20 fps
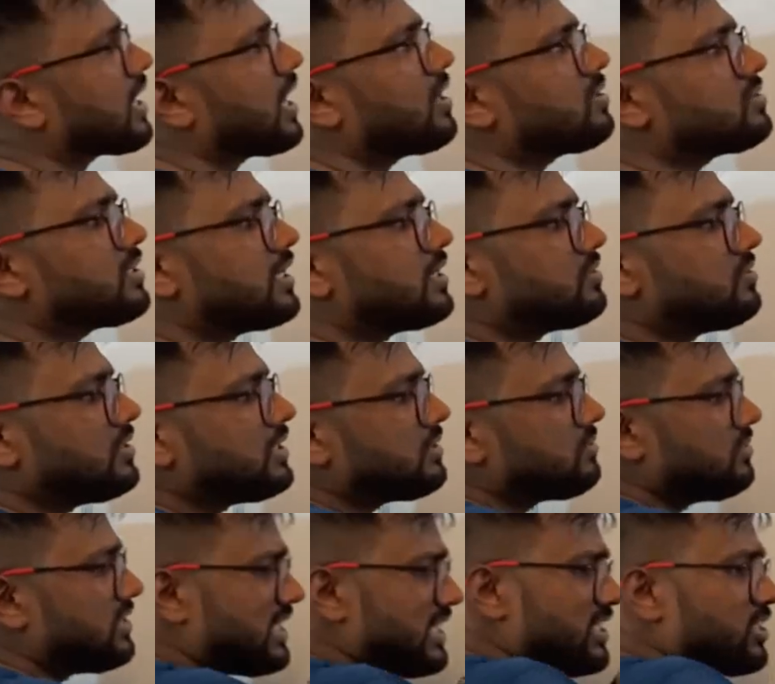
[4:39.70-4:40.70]
How they are doing?
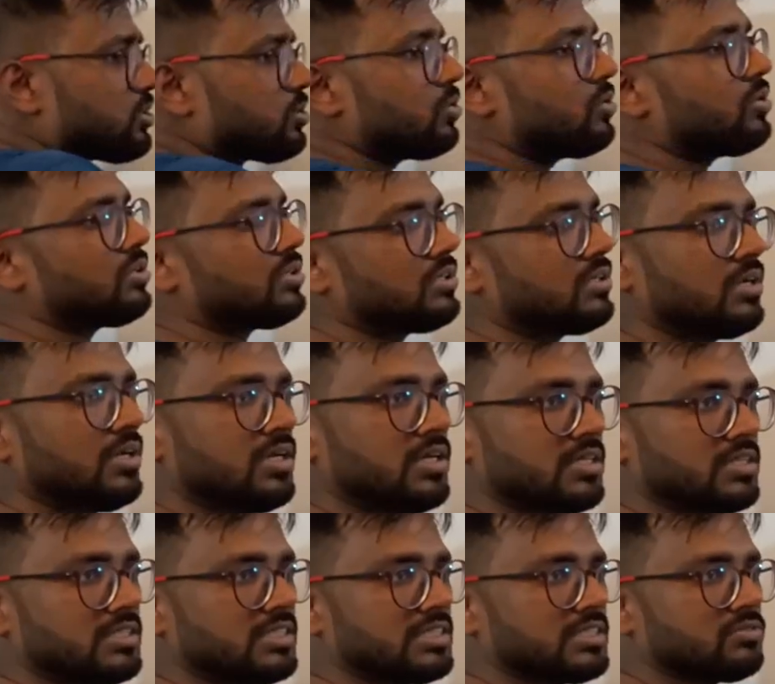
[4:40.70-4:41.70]
Which is stored?
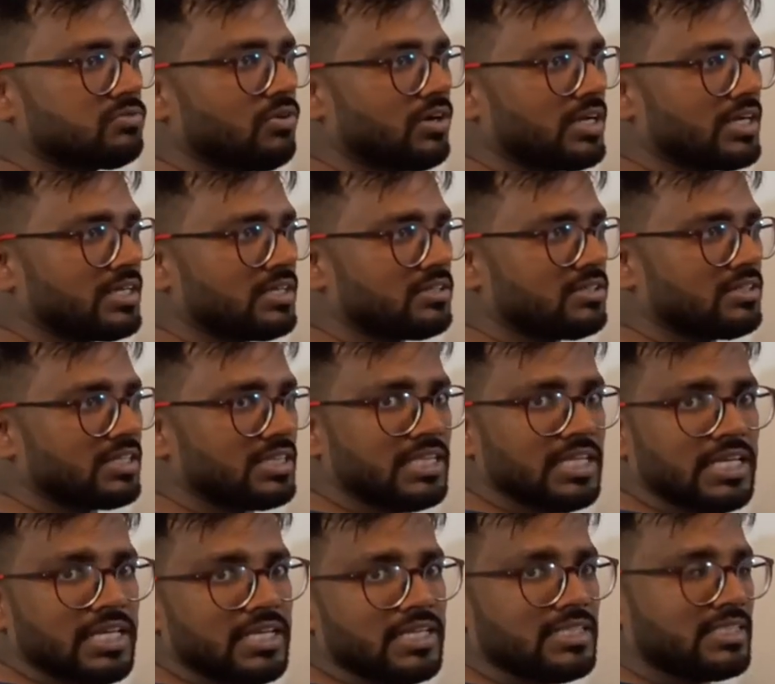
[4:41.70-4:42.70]
This work or
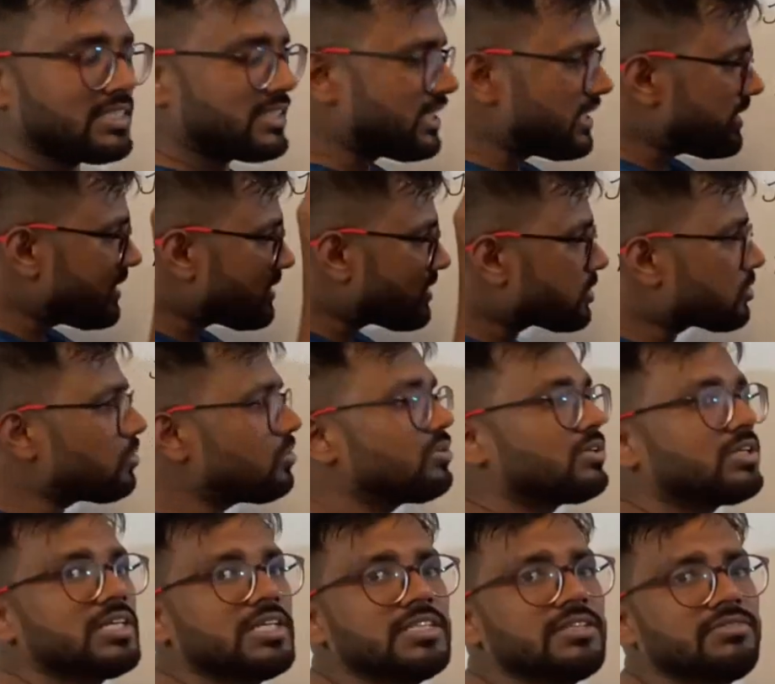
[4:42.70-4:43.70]
nothing. This is
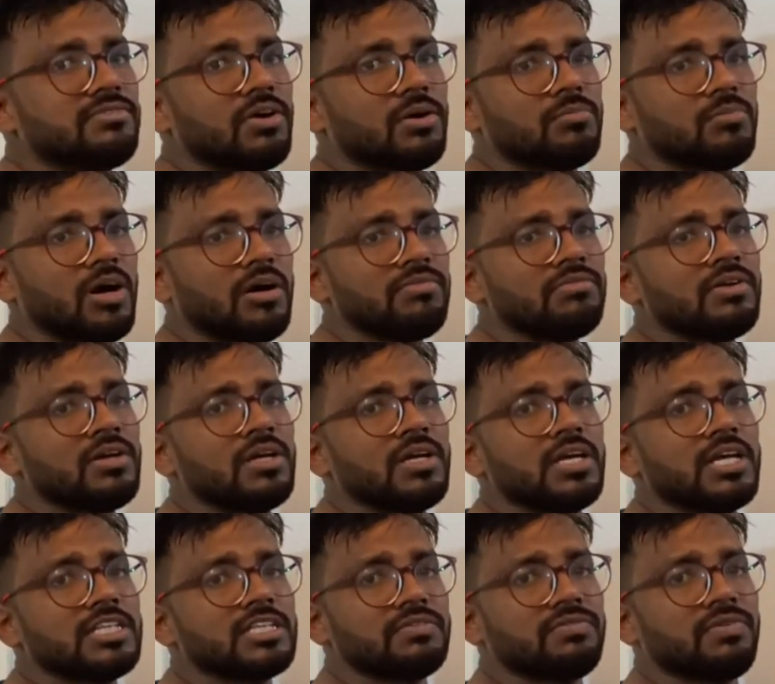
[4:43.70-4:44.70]
stored in the form of
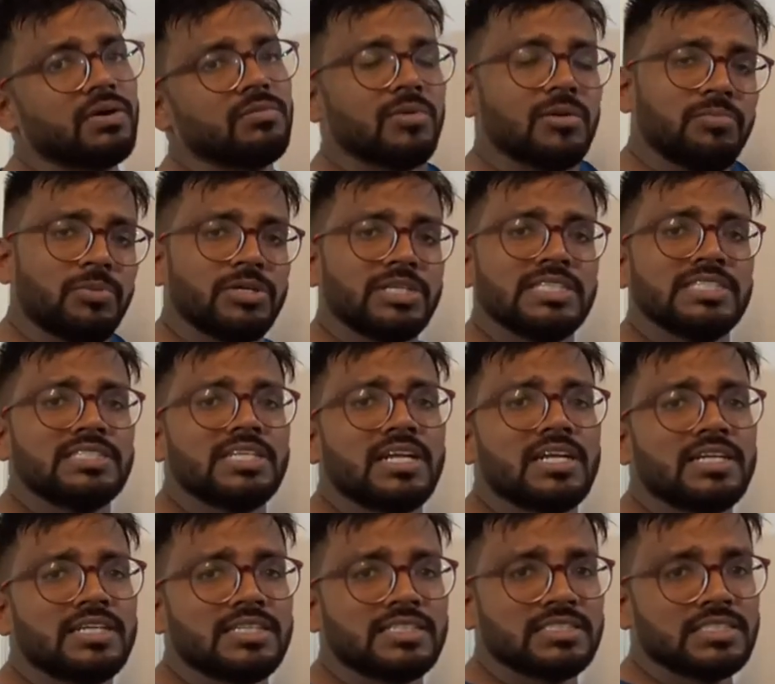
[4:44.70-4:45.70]
potential
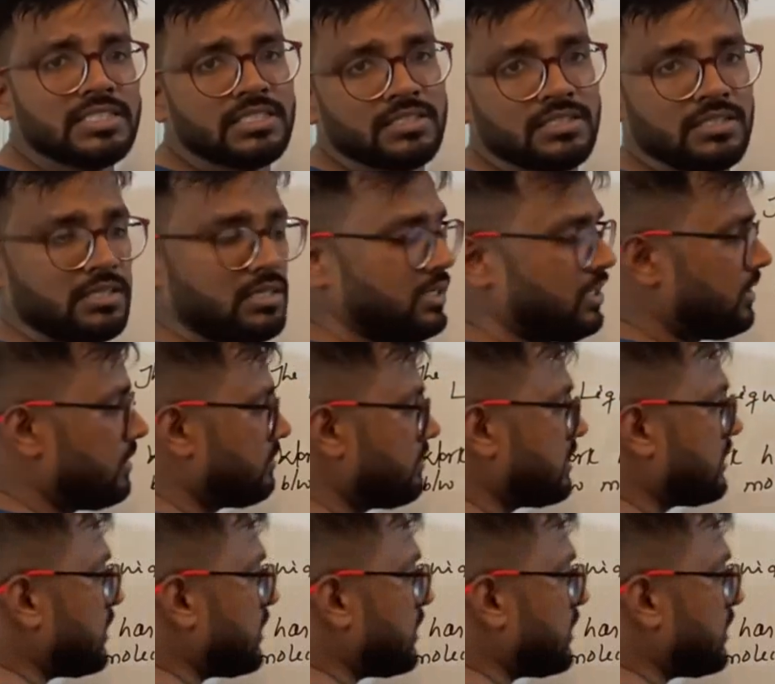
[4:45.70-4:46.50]
energy, which